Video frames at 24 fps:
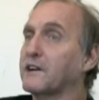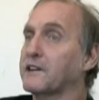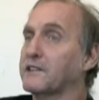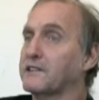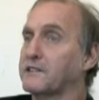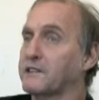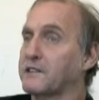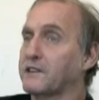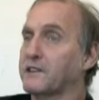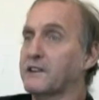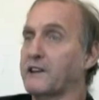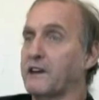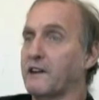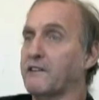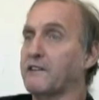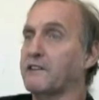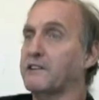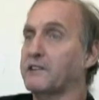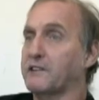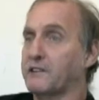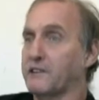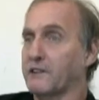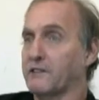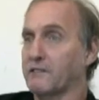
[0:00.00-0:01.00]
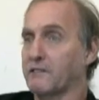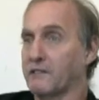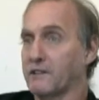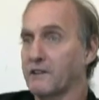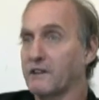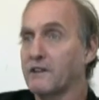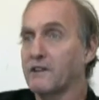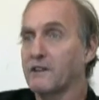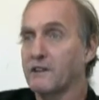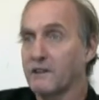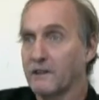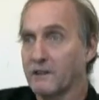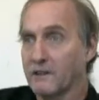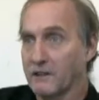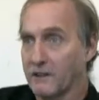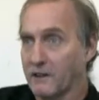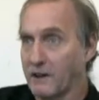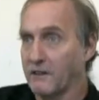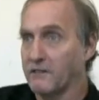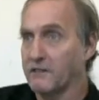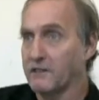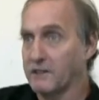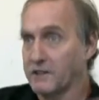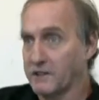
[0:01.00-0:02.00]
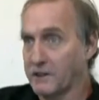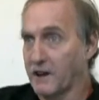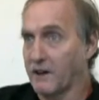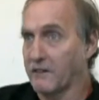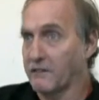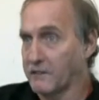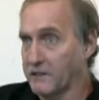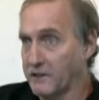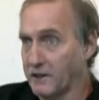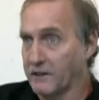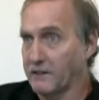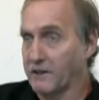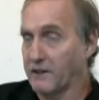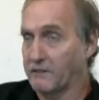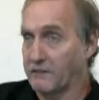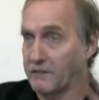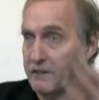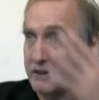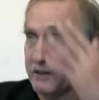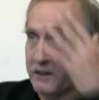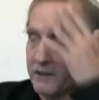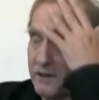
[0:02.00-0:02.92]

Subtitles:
Because the carrying insuring club itself is not that big,